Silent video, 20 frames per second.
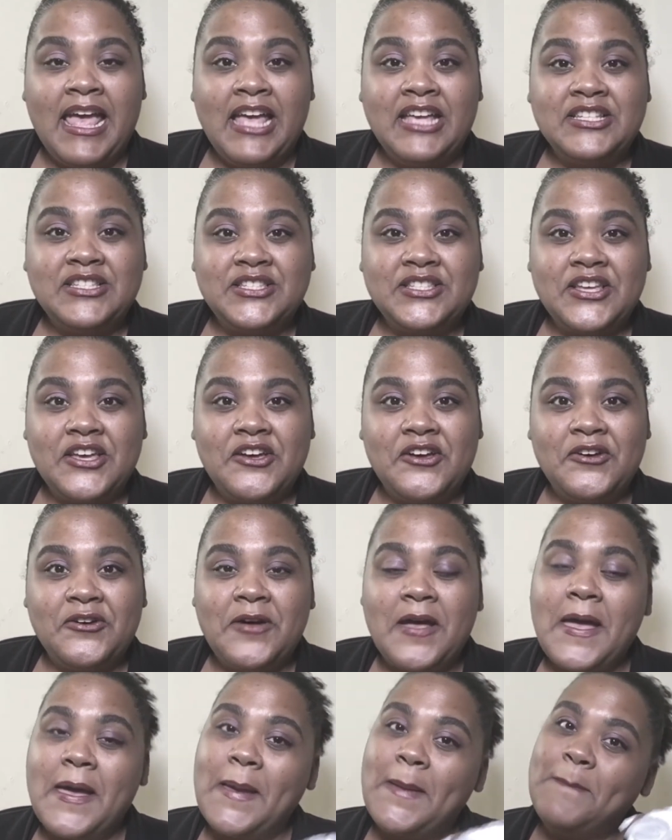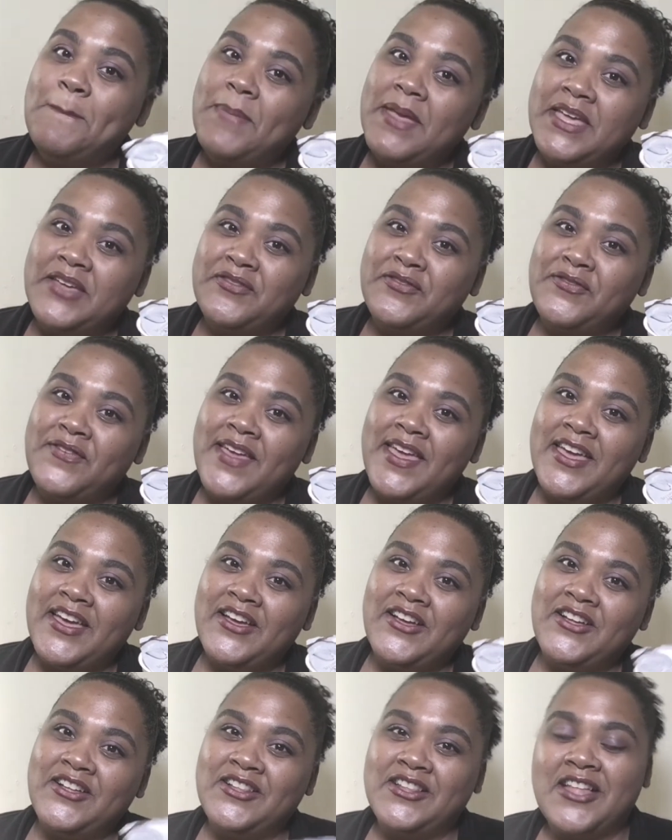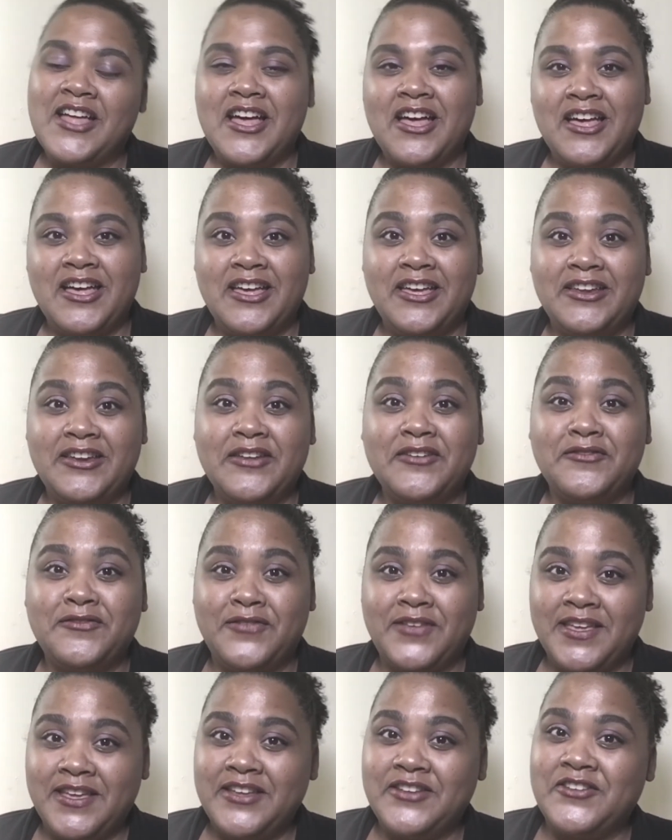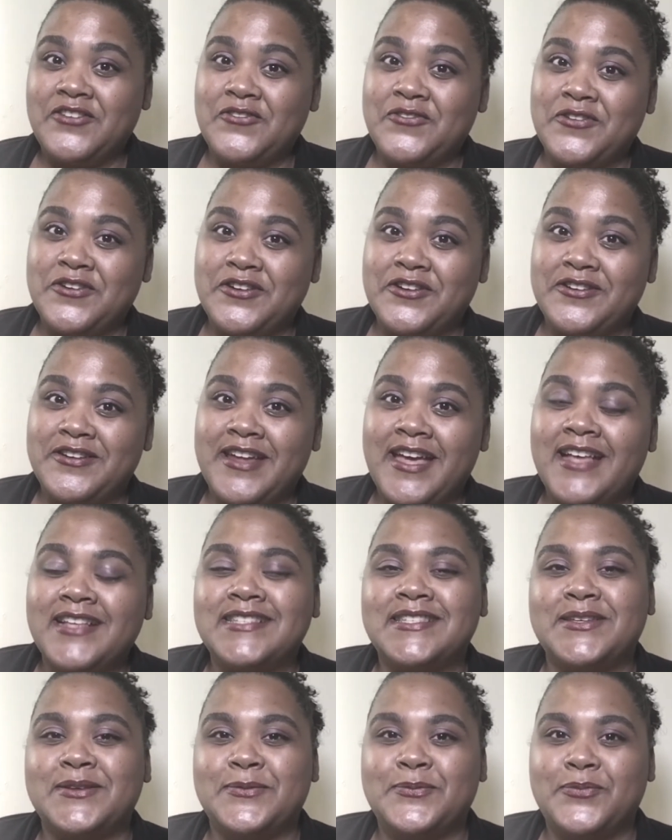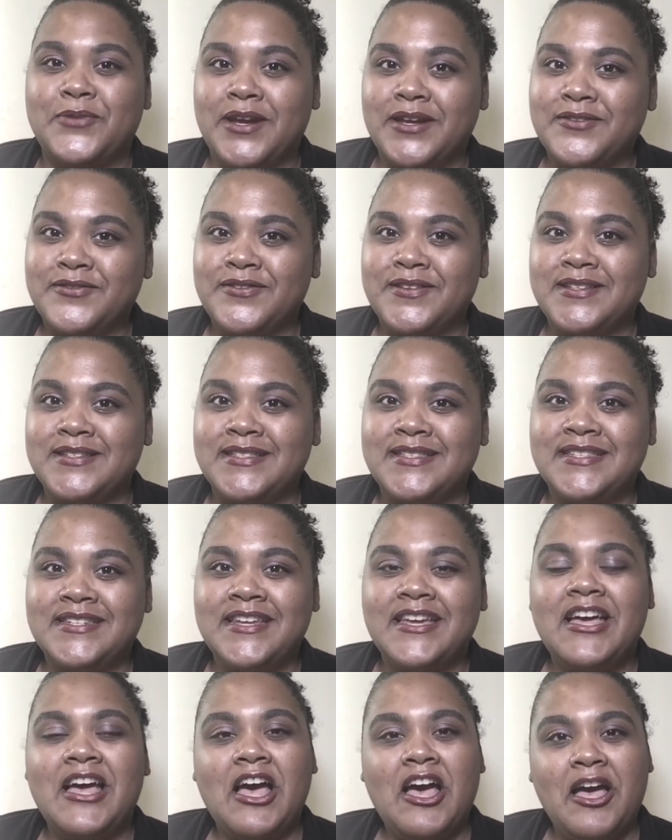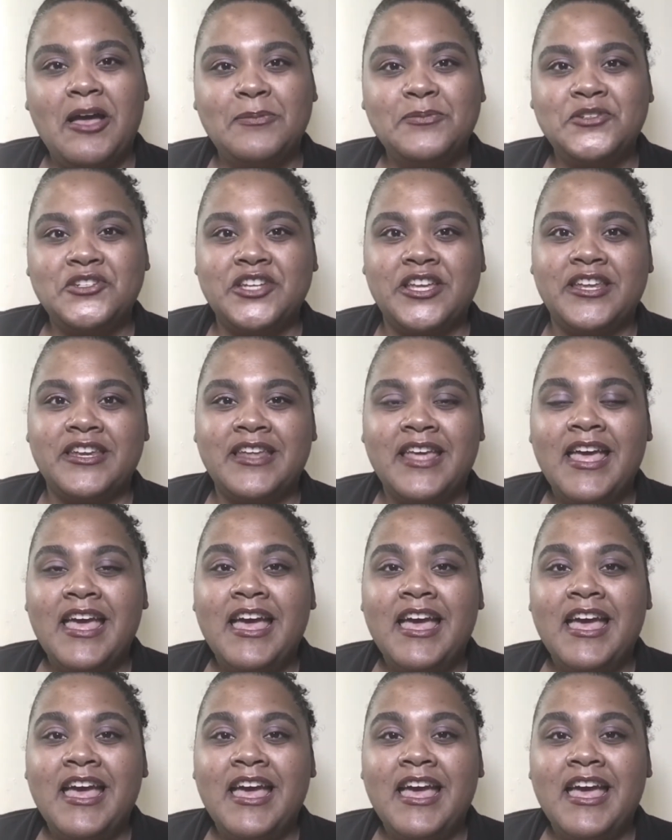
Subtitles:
So, big fail on vegan yogurt as a breakfast option.